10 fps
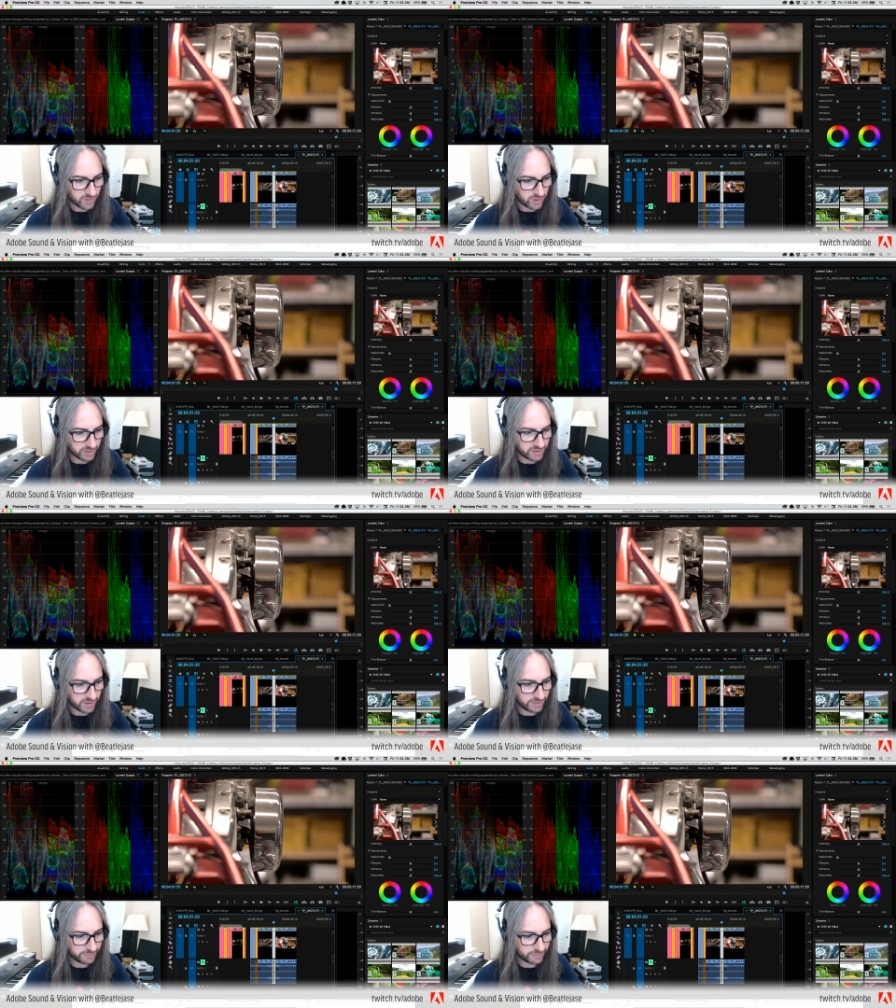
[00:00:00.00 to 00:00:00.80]
Hold on,
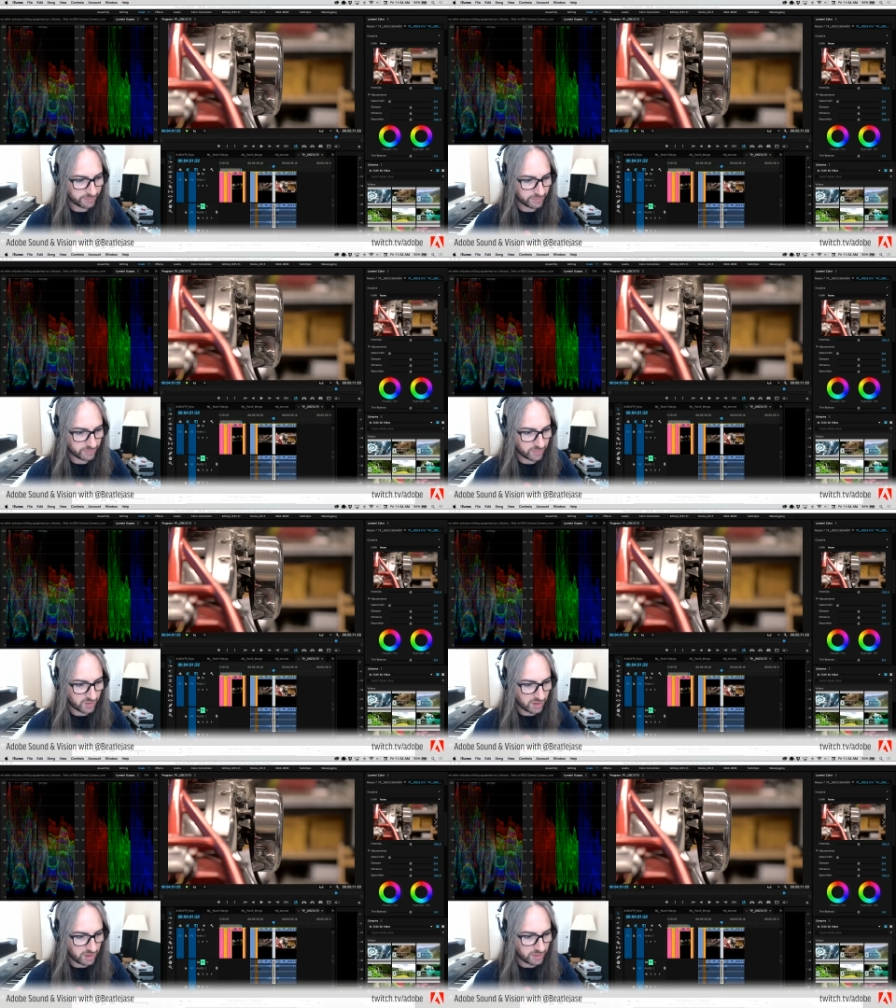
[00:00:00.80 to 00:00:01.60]
sorry.
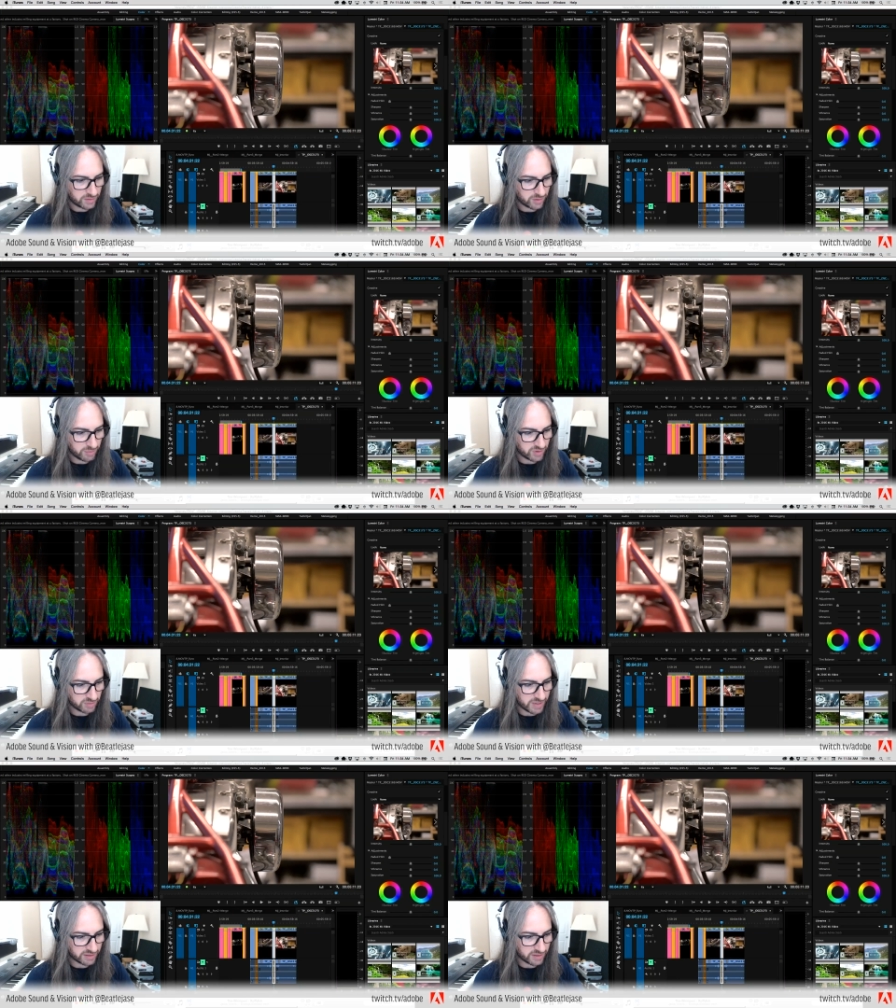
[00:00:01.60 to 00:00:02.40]
Let's turn the
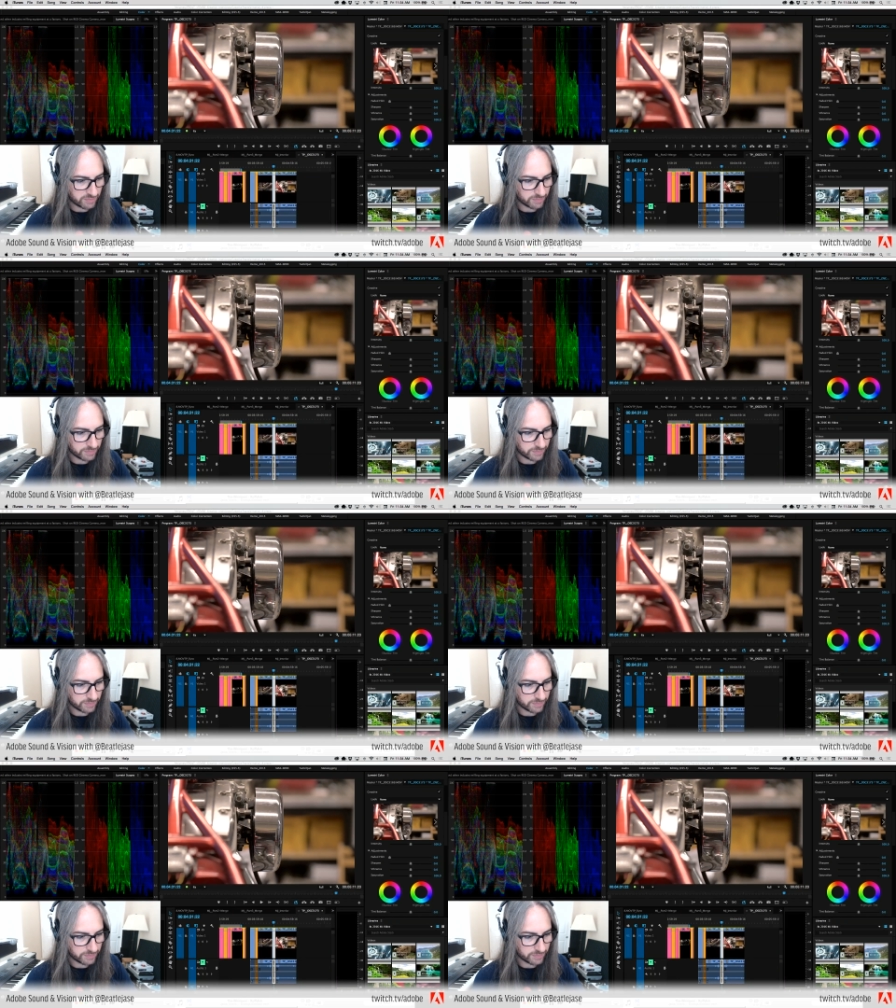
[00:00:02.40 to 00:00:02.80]
music back down.